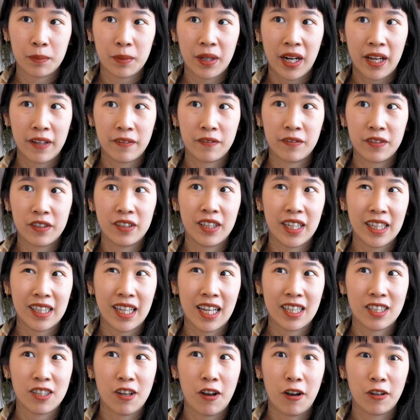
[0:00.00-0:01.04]
but I feel like
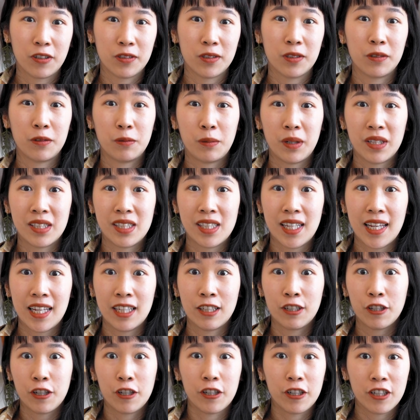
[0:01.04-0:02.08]
that's also what's
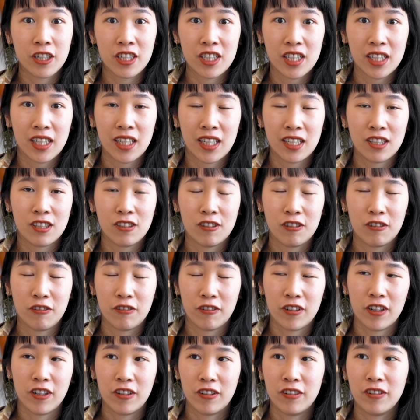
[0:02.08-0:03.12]
encouraging it to
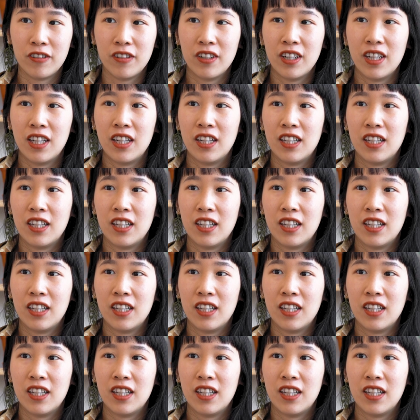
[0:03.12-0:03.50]
grow.